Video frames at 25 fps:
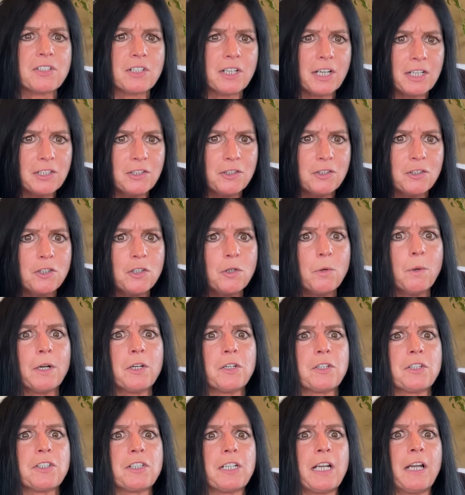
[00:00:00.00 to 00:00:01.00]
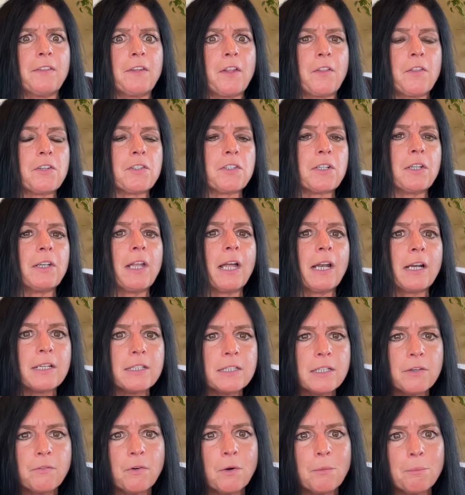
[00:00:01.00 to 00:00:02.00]
I do understand that there's a lot of
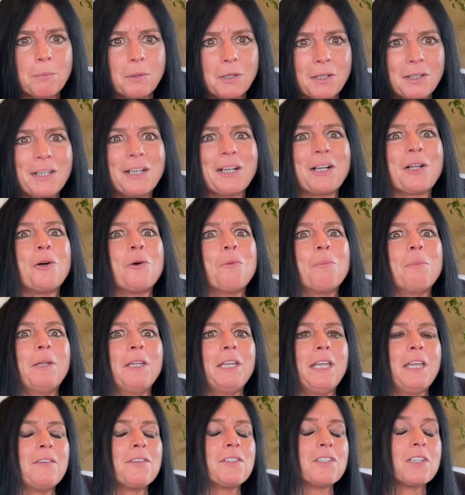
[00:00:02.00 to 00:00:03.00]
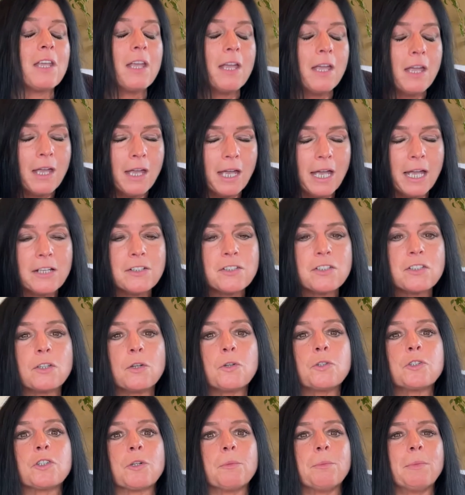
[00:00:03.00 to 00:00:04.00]
different political beliefs and
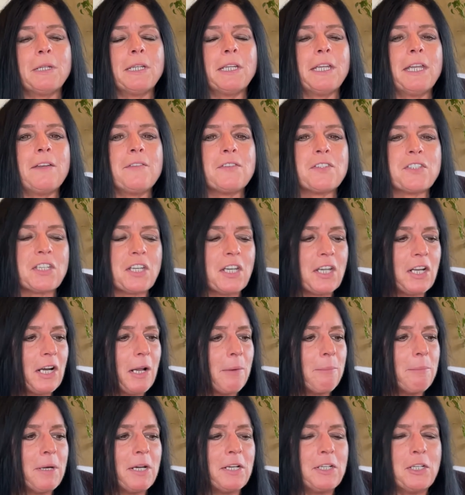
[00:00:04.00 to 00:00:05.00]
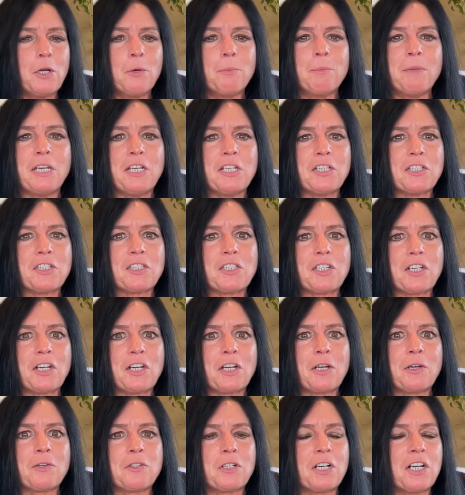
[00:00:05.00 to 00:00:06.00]
social beliefs, and I'm by no means
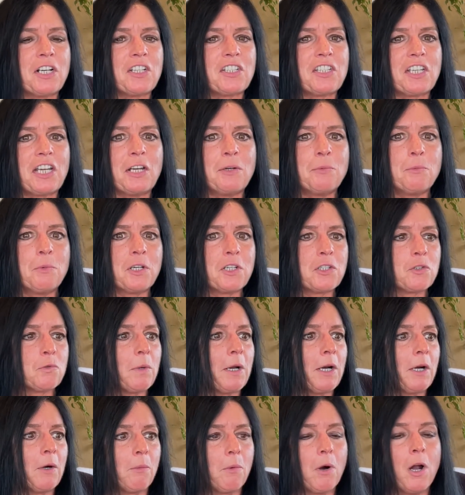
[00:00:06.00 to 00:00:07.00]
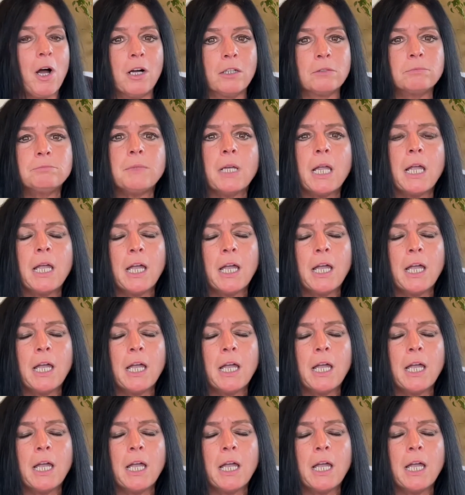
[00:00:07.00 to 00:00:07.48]
trying to say what is right or wrong,